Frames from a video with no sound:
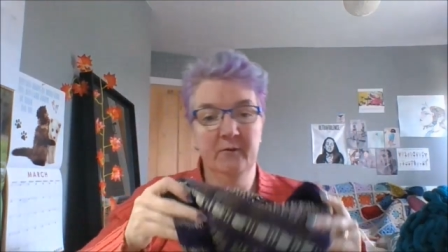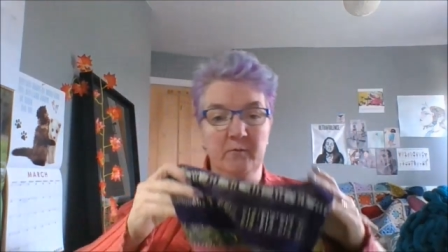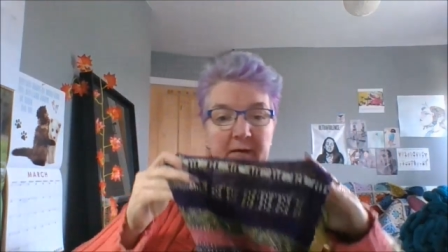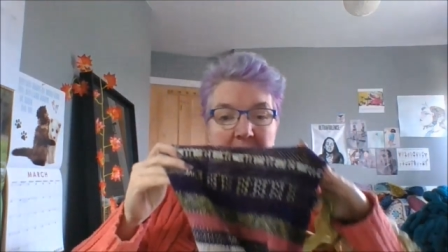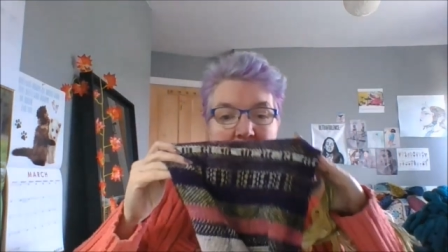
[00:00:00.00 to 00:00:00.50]
it all
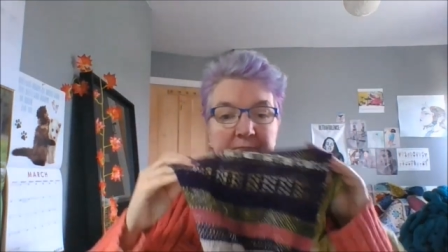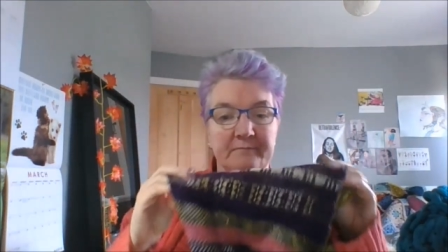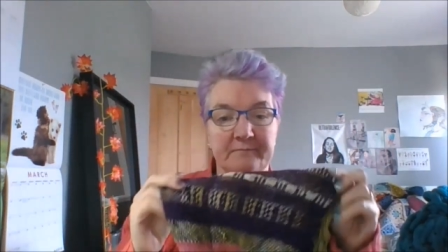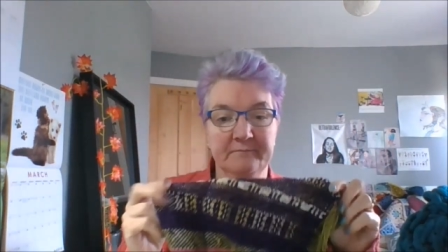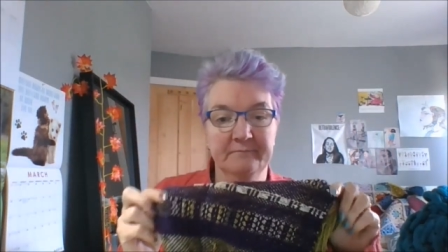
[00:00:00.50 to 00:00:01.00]
went
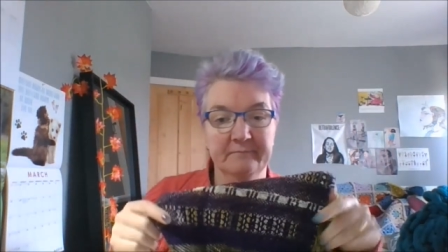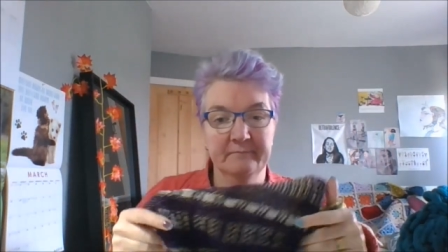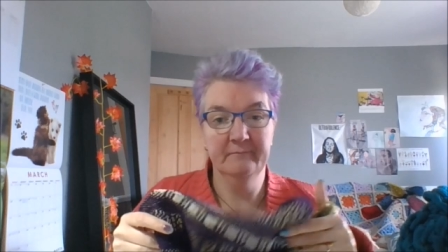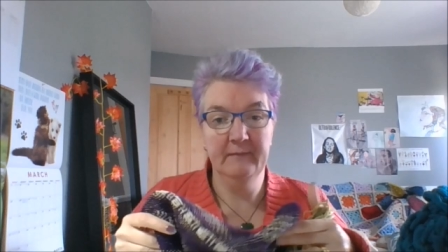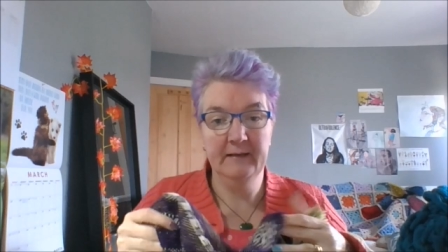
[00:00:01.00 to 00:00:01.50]

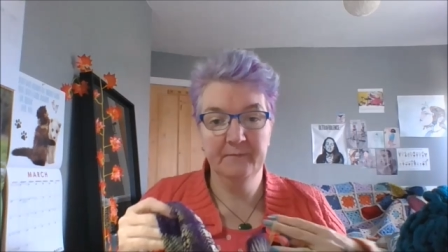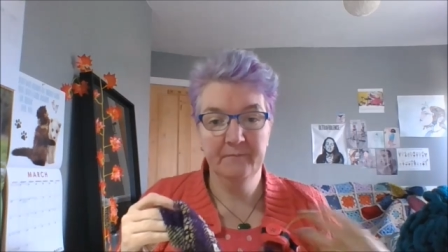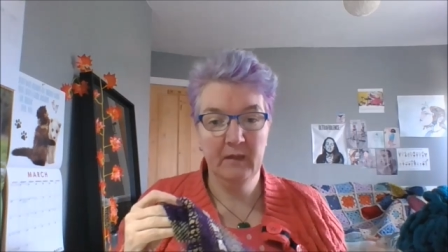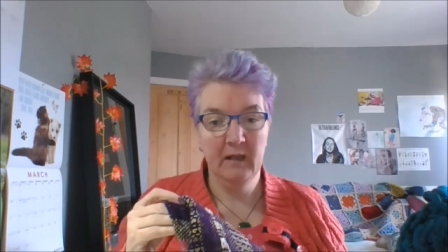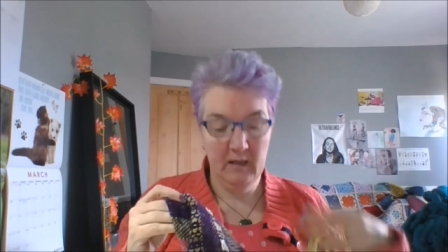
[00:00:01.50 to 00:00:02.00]
mad.
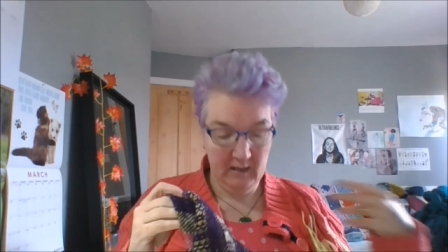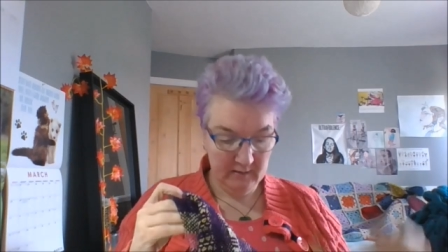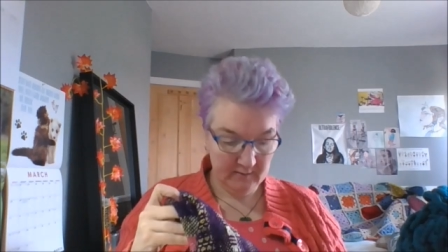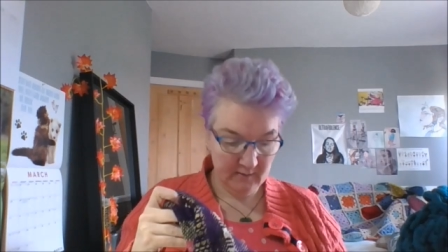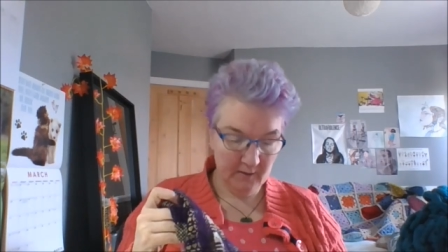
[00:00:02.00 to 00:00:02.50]

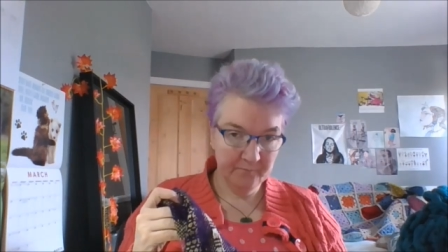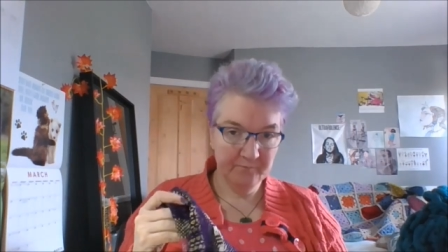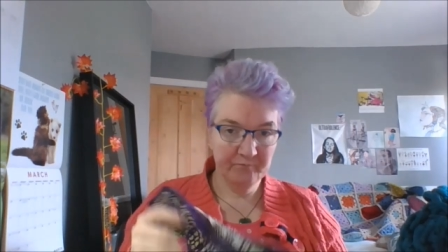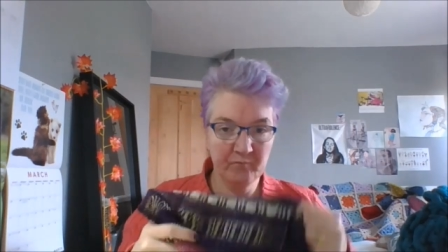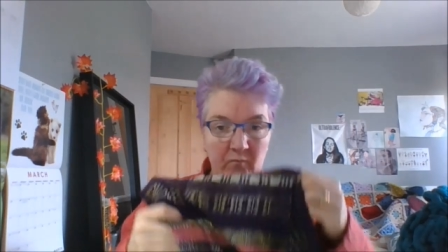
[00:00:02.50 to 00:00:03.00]
So
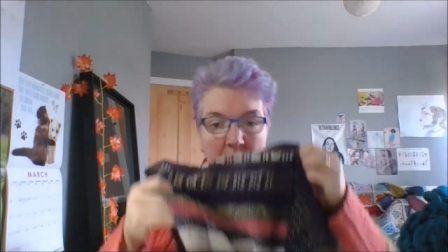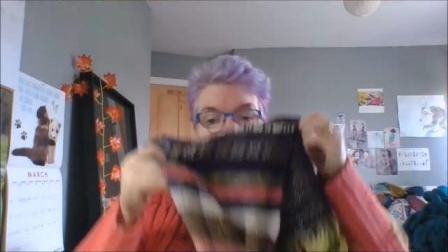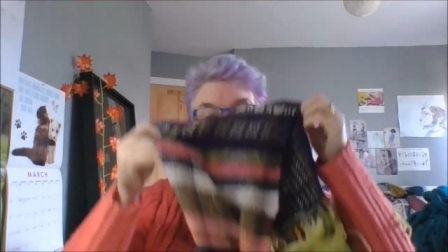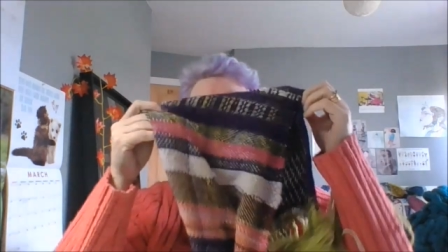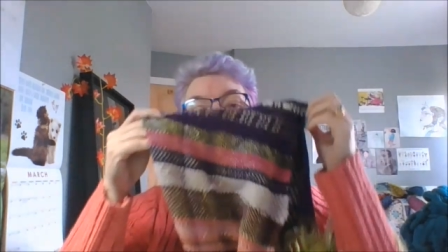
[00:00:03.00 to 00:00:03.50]

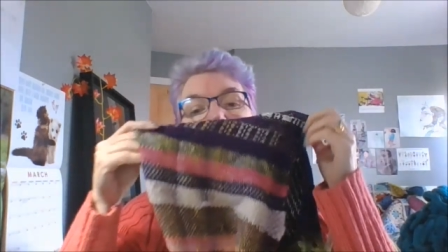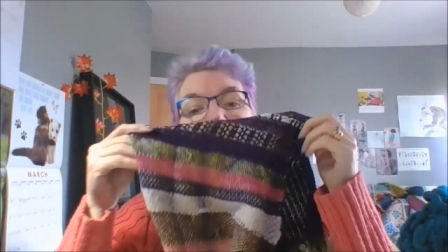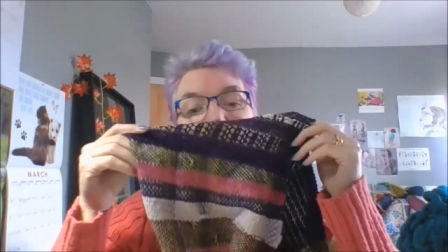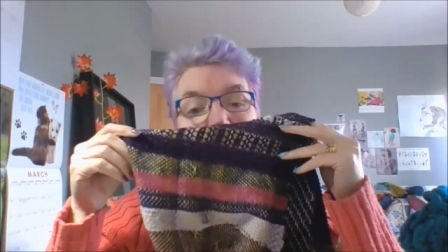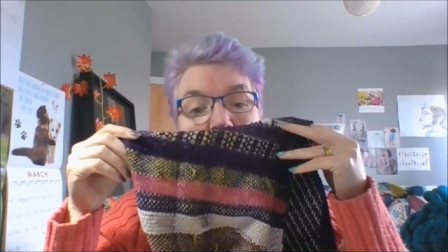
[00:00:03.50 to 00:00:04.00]

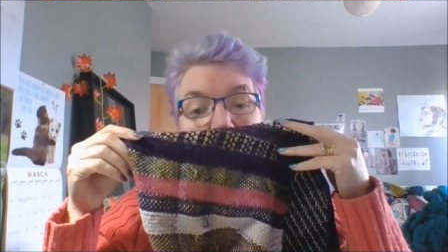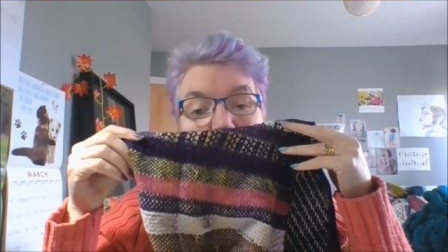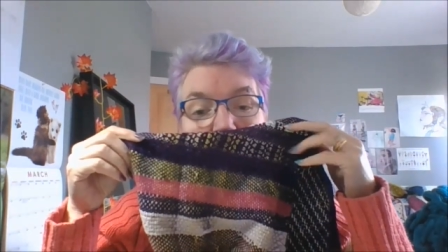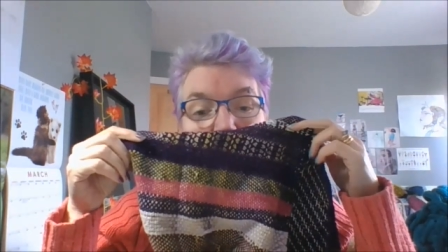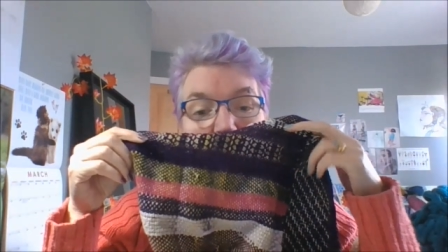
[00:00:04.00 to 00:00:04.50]
I
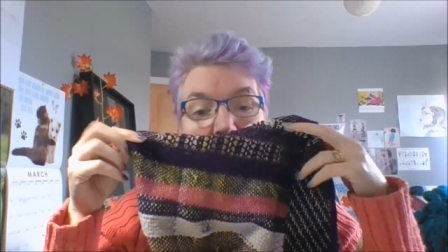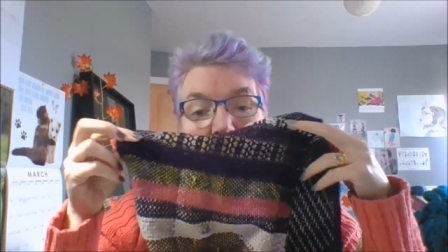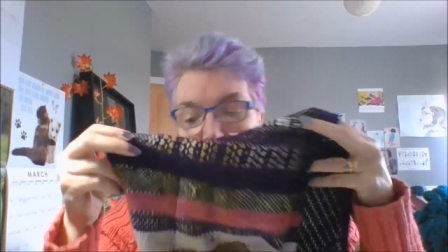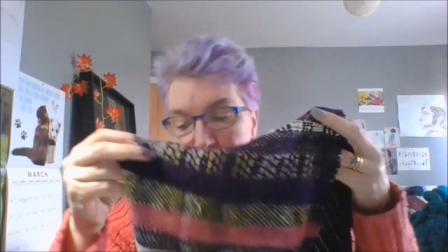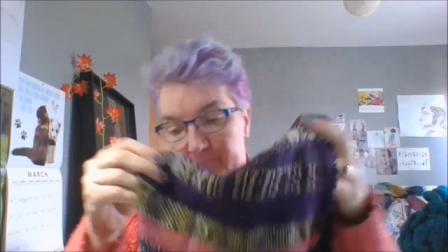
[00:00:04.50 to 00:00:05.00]
introduced some pink,